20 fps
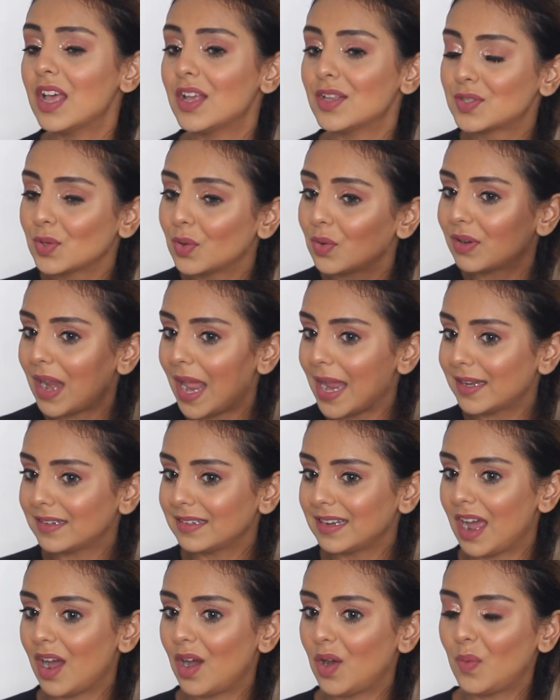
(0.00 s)
So right
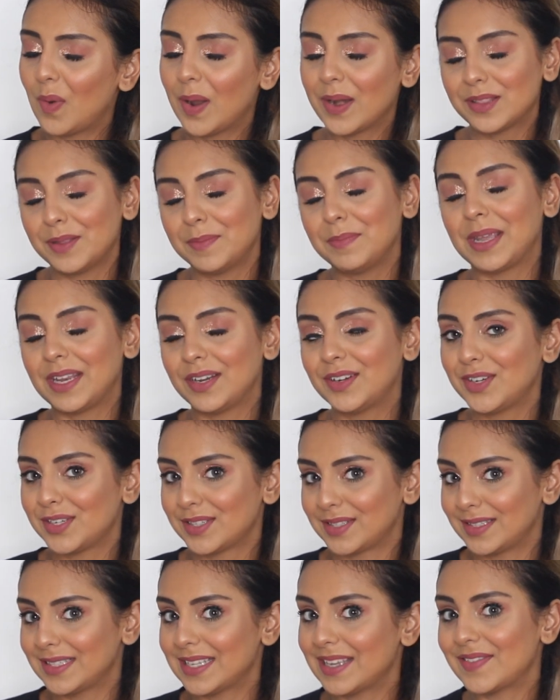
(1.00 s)
now, one of the main
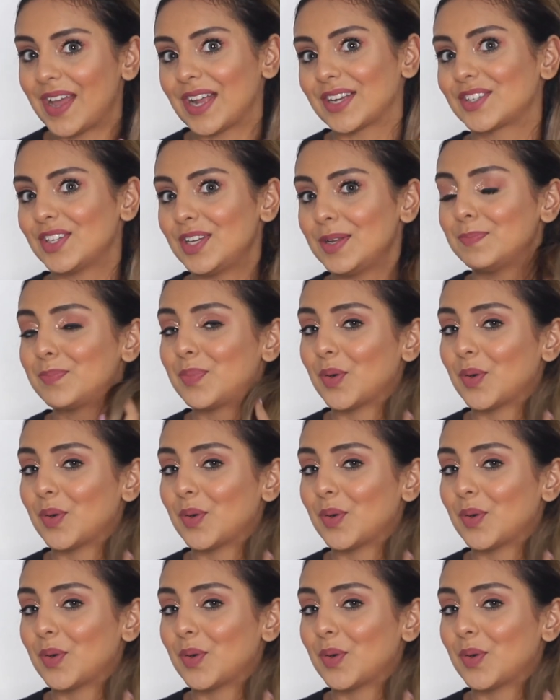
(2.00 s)
reasons I've actually